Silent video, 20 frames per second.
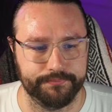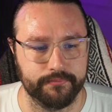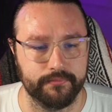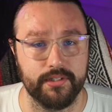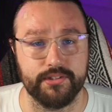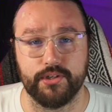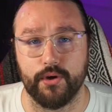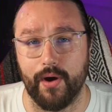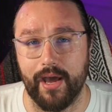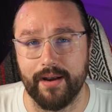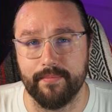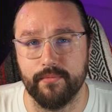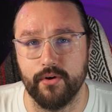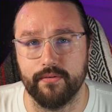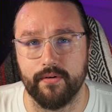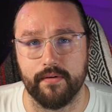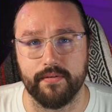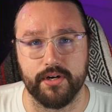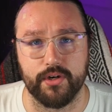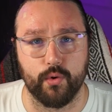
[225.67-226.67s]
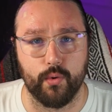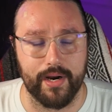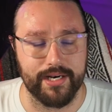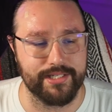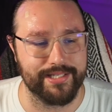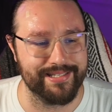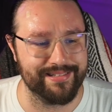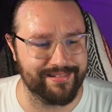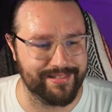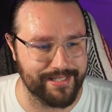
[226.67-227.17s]
Let's go ahead and move over to
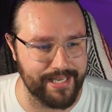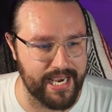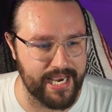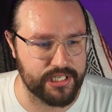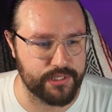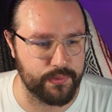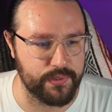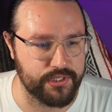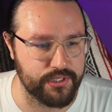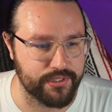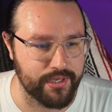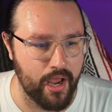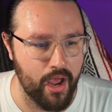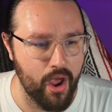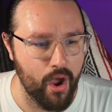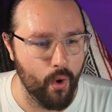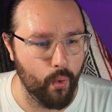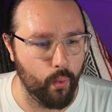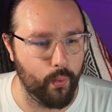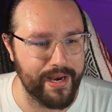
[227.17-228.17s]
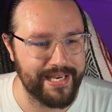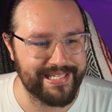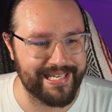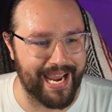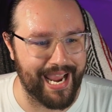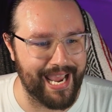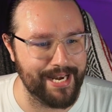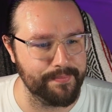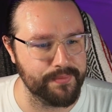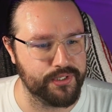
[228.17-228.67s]
question 6, which is, which
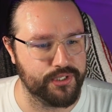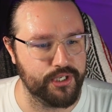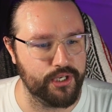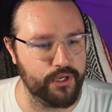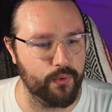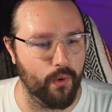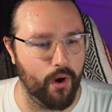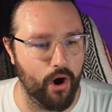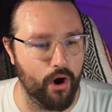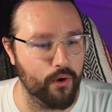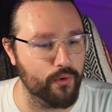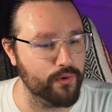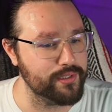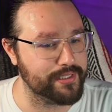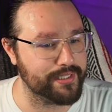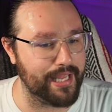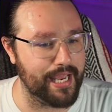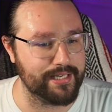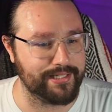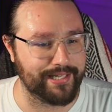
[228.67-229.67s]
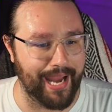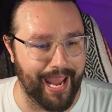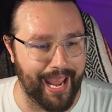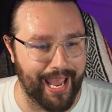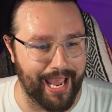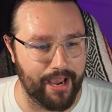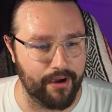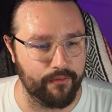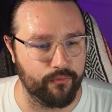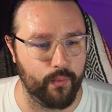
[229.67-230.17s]
items do you own /
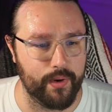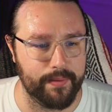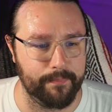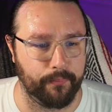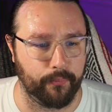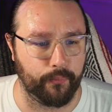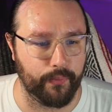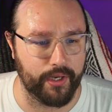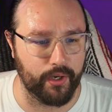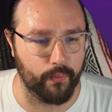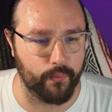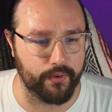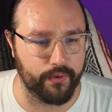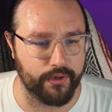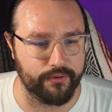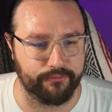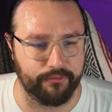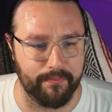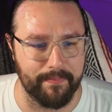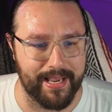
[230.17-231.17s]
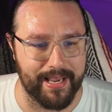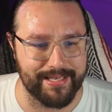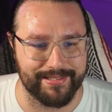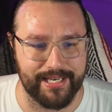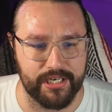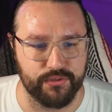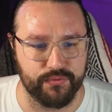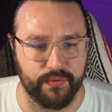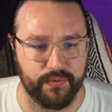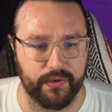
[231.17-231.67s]
have when pre-ordered from
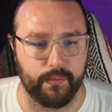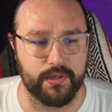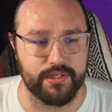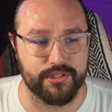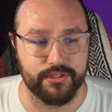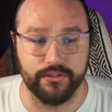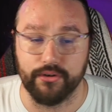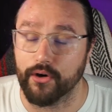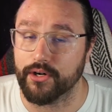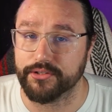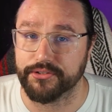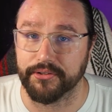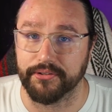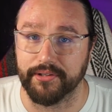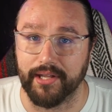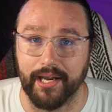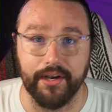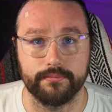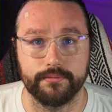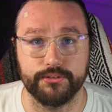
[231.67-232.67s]
SHFiguarts Naruto line?